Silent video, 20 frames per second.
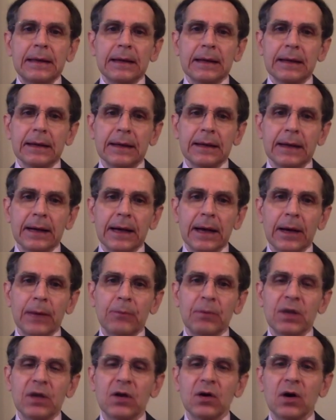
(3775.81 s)
Uh,
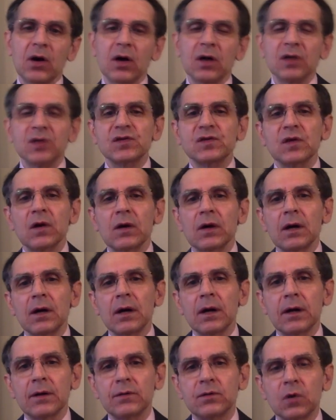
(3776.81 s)
because
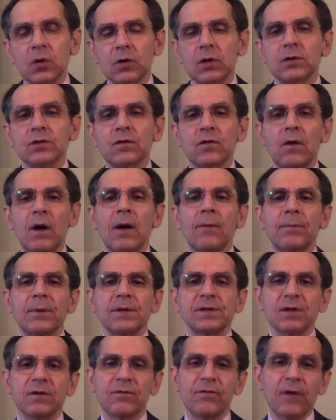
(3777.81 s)
uh, Donald Trump
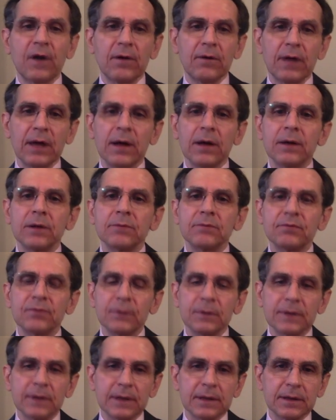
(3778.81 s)
is a very
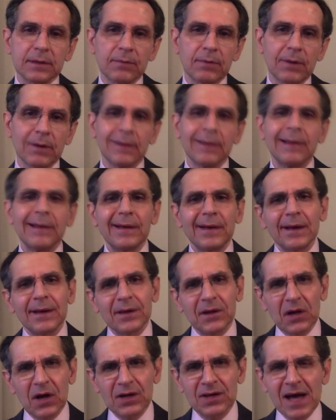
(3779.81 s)
unpredictable,
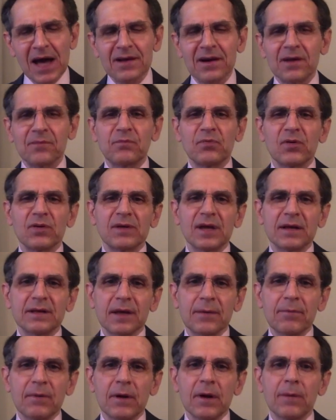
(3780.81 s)
not that
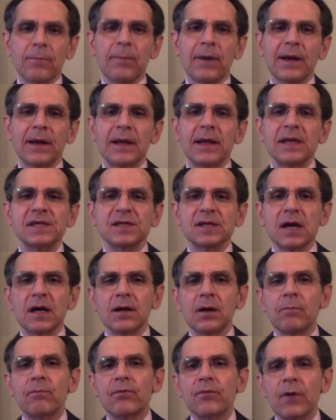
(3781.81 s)
unpredictable, but he's
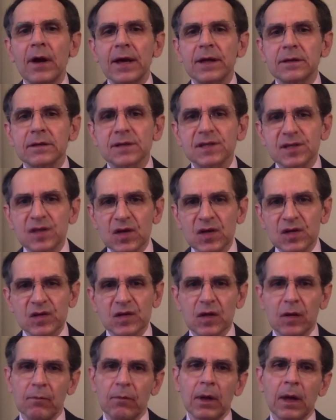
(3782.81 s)
going to break the
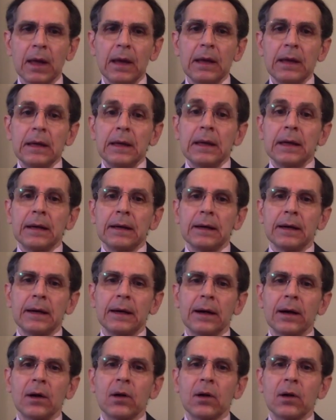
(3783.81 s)
system, uh,